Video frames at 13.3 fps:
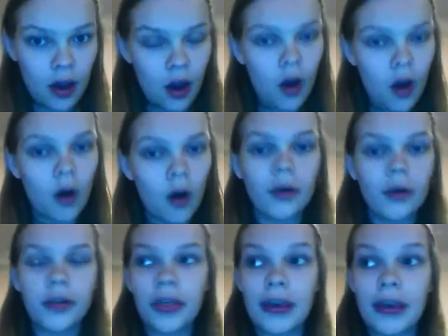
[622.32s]

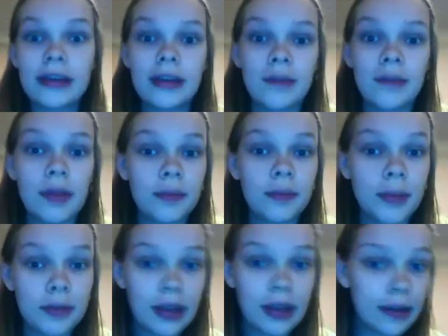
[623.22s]
on 13 Months
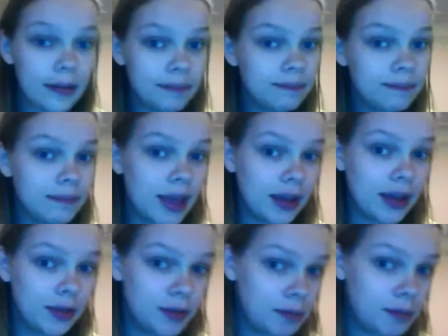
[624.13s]
Music, their
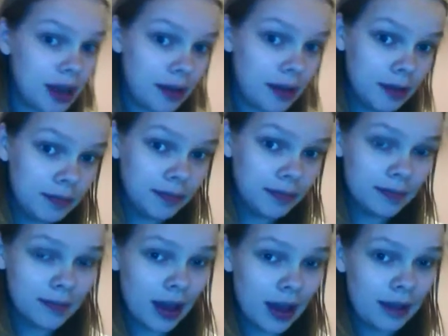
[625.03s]
YouTube channel.
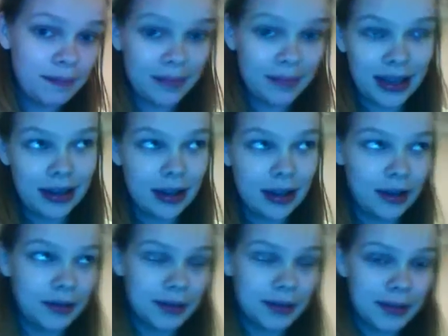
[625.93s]
I mean, I know
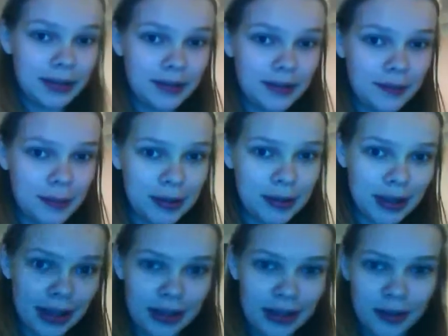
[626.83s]
it's mostly for music
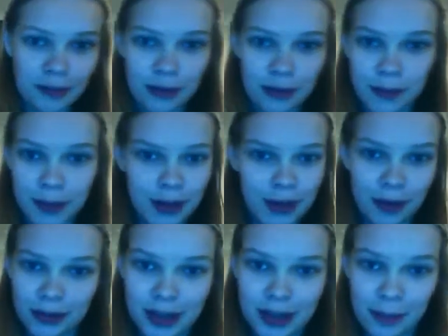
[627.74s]
and you can put it on
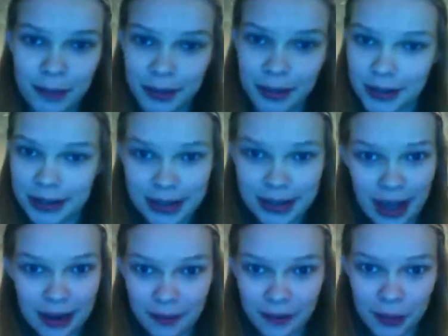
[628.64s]
Tumblr instead
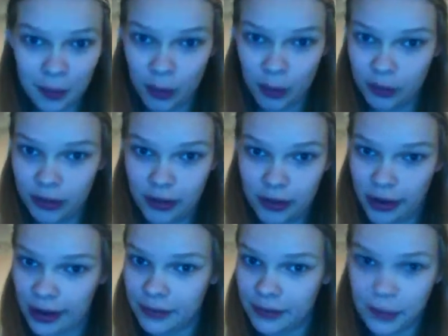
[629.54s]
if you want. You don't
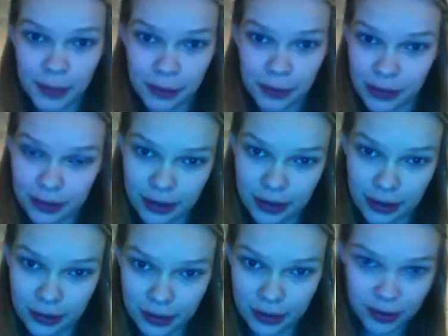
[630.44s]
have to post it to
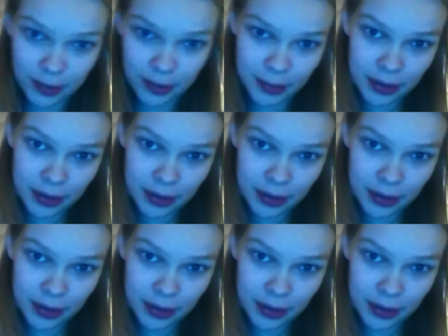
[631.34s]
YouTube.